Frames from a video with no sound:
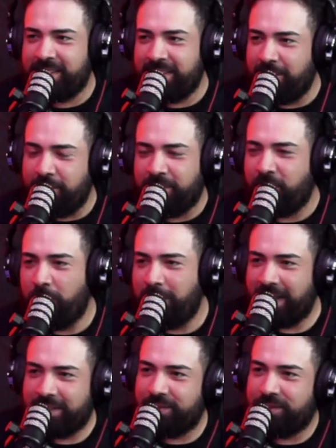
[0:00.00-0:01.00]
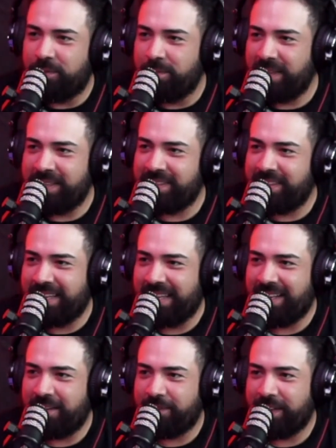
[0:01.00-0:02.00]
Did he ever go back to his own place at the
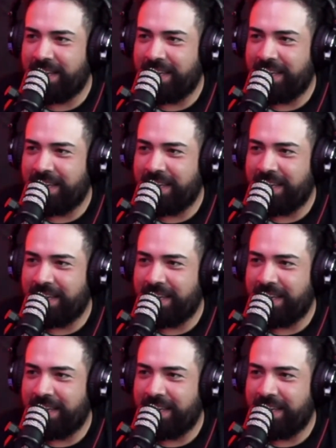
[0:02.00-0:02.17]
end? I forgot.